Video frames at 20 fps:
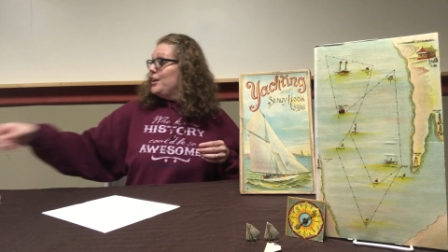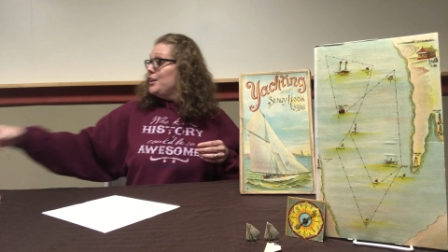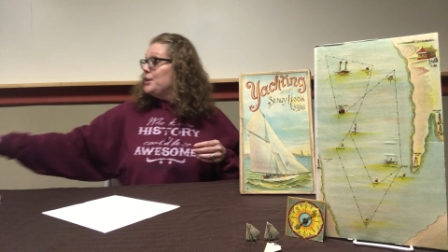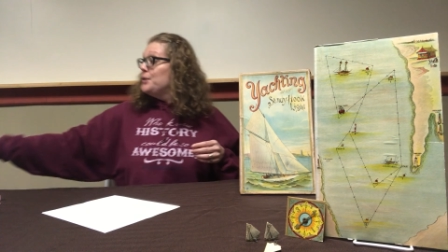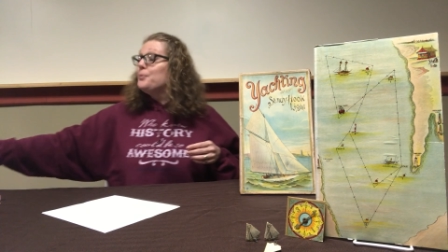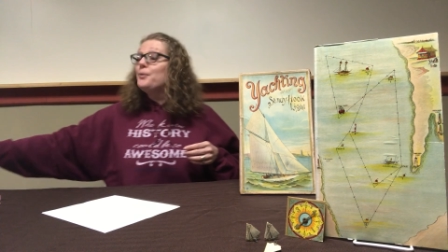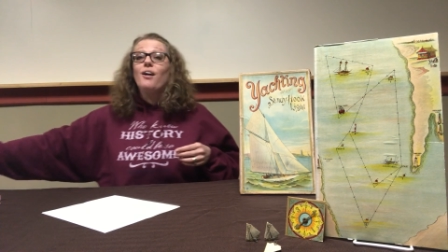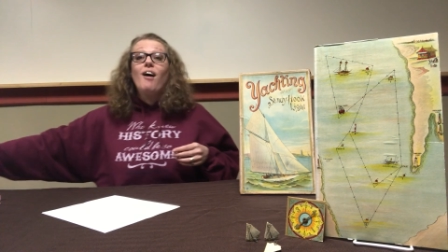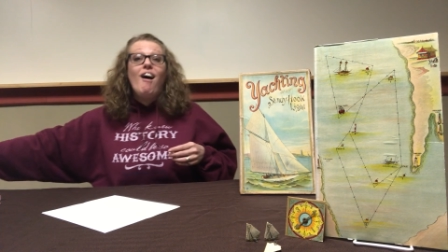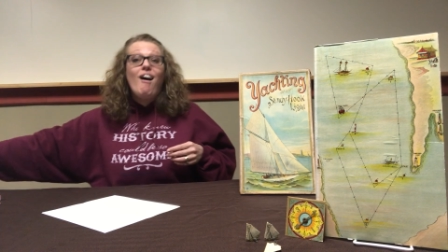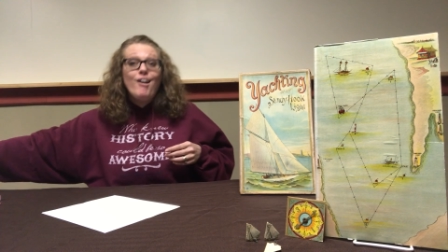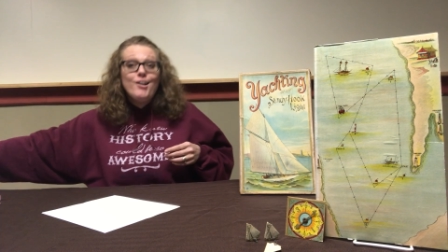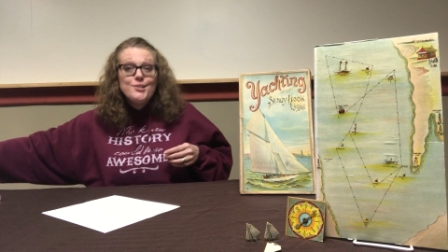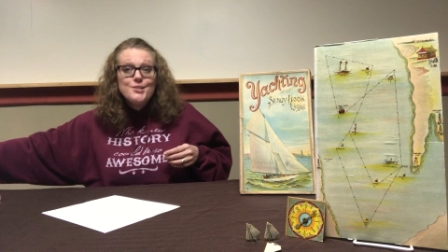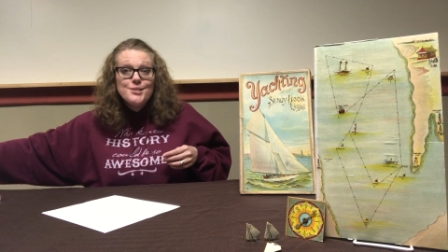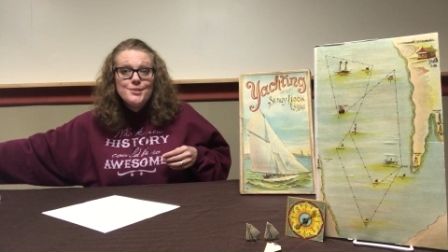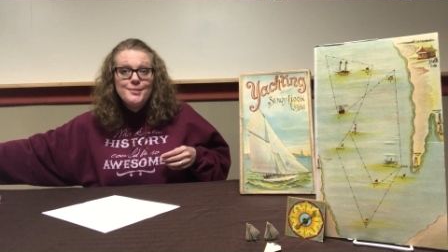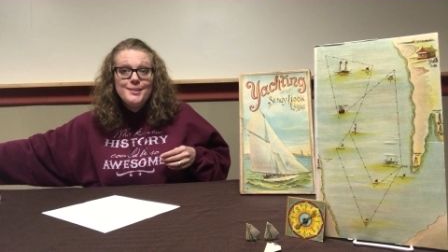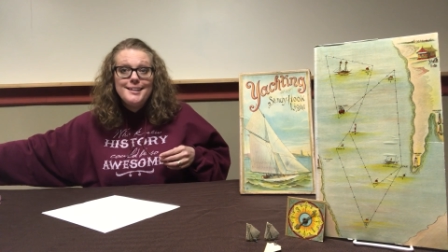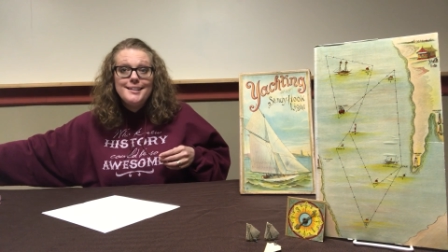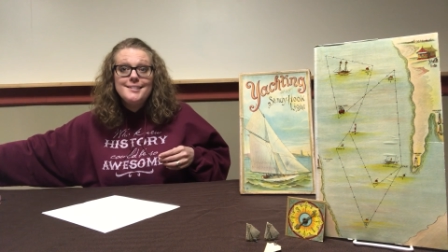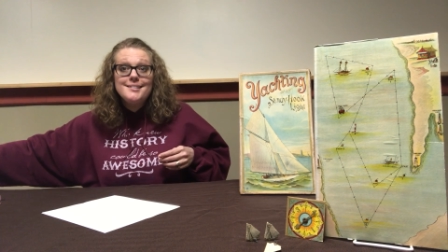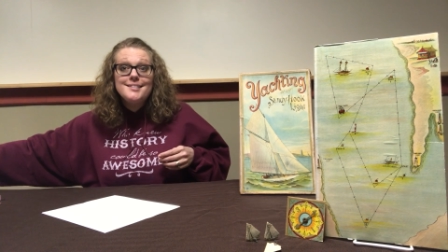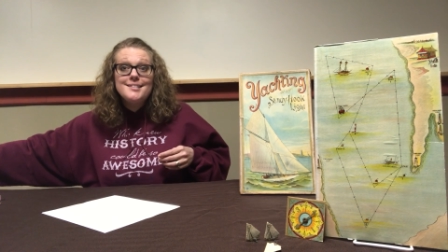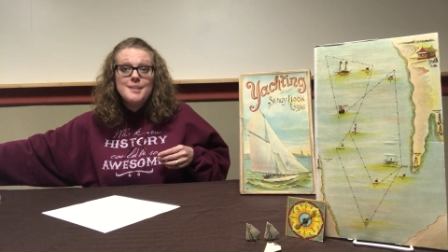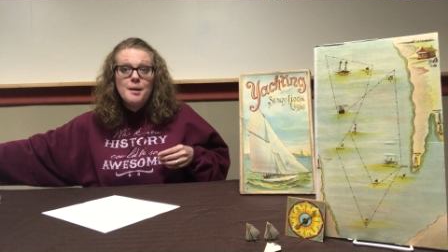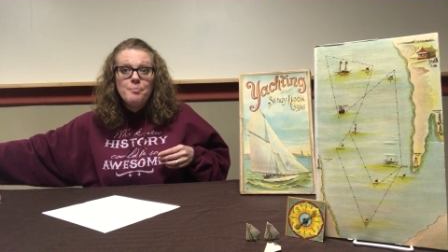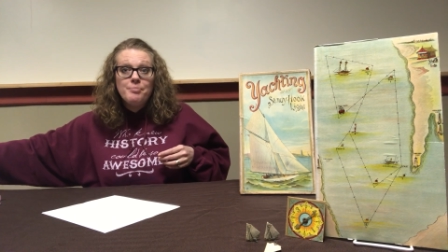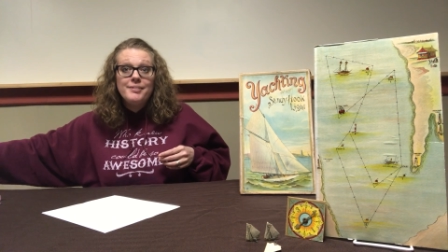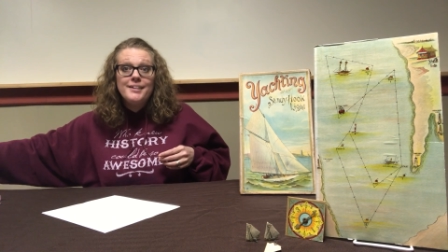You will also need
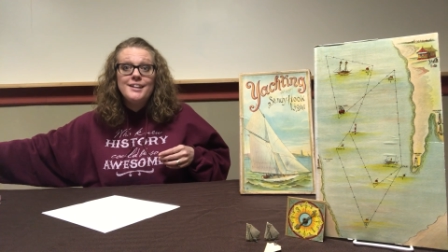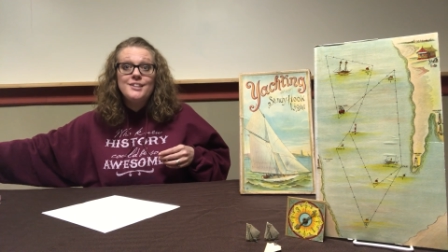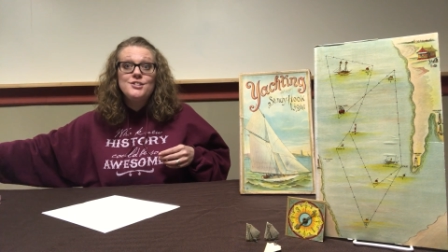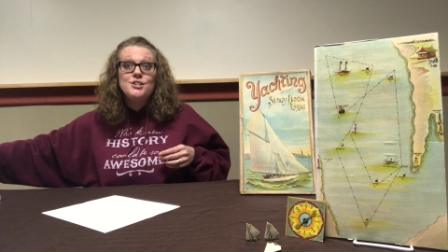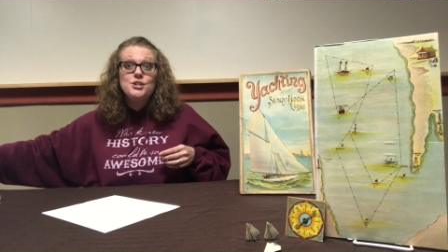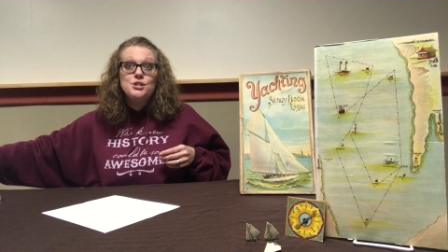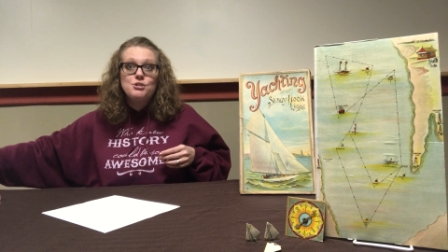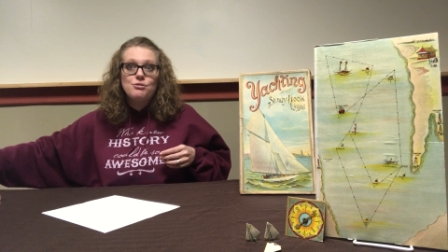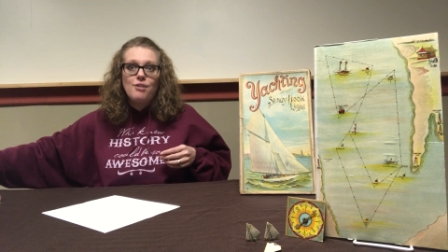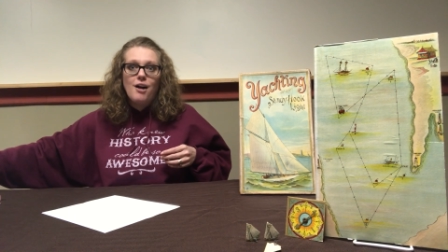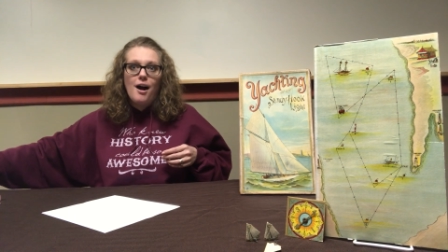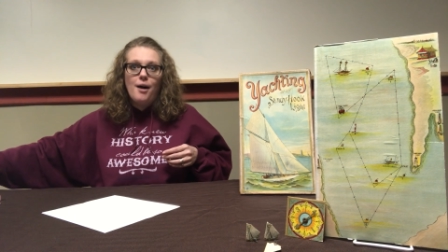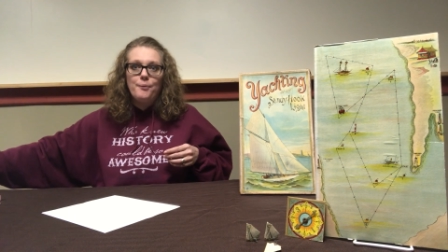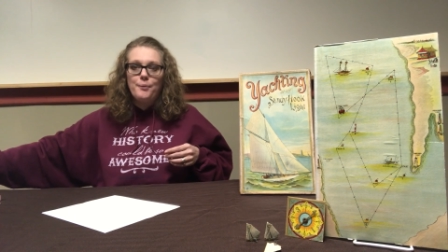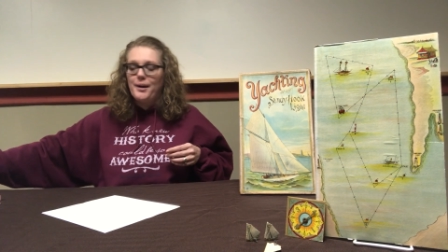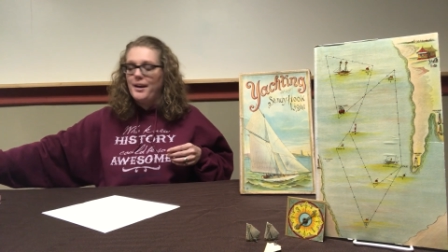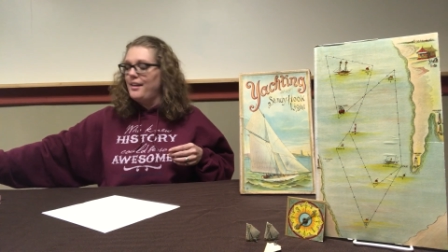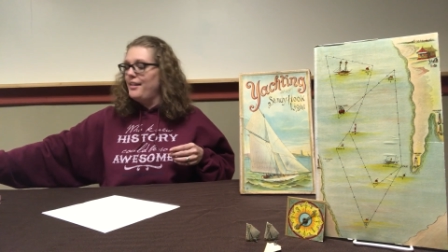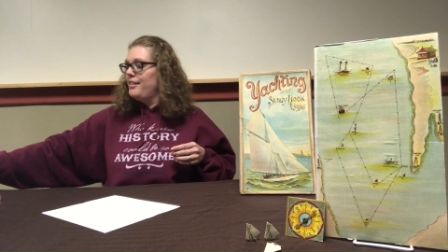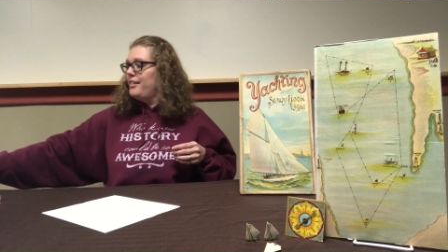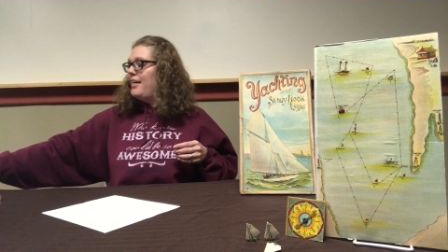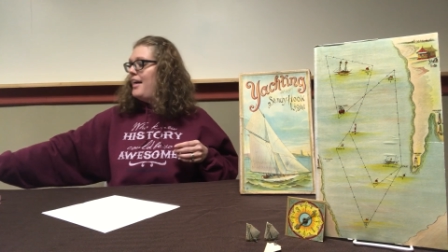something to draw with,